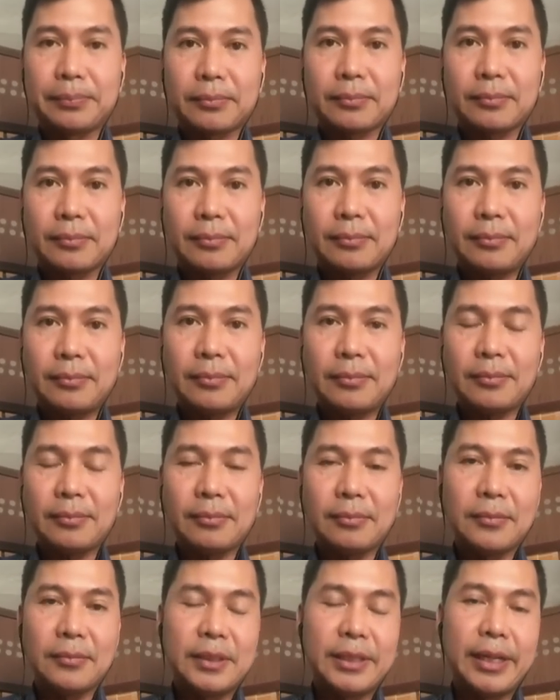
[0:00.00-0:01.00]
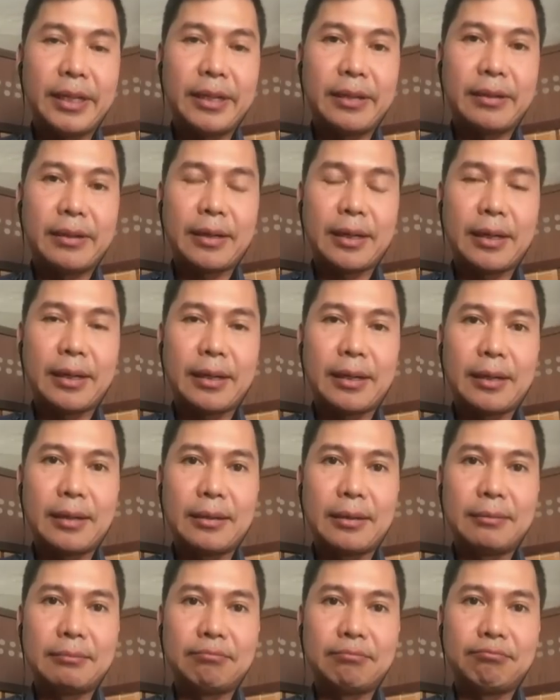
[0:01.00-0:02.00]
things,
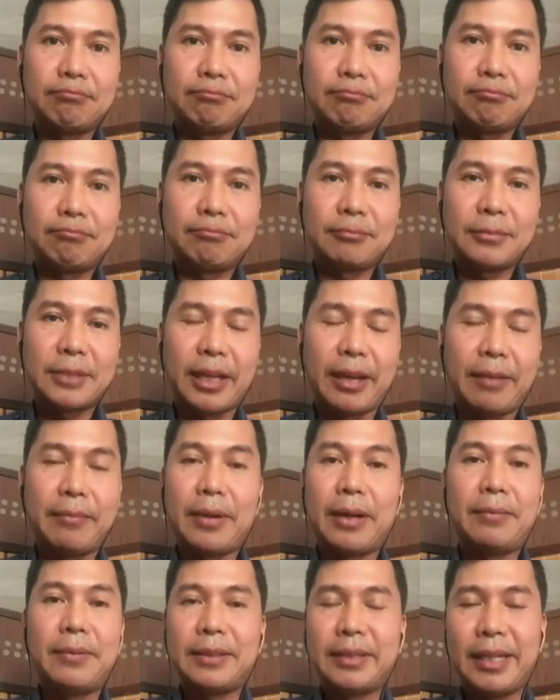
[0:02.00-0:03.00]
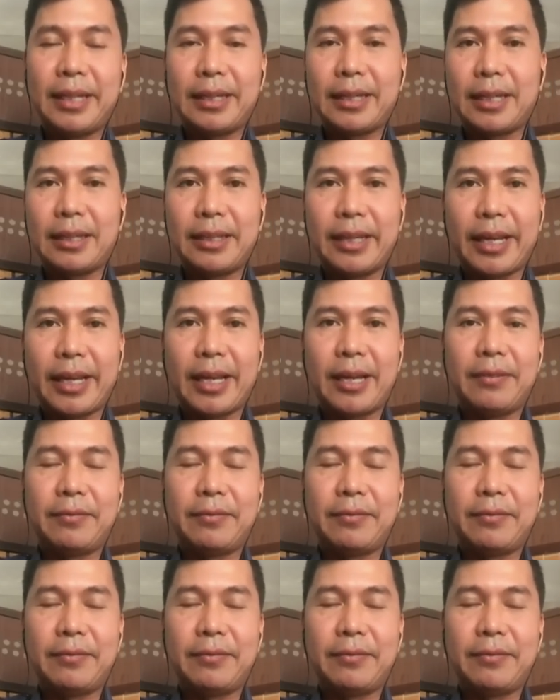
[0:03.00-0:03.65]
their everything that they have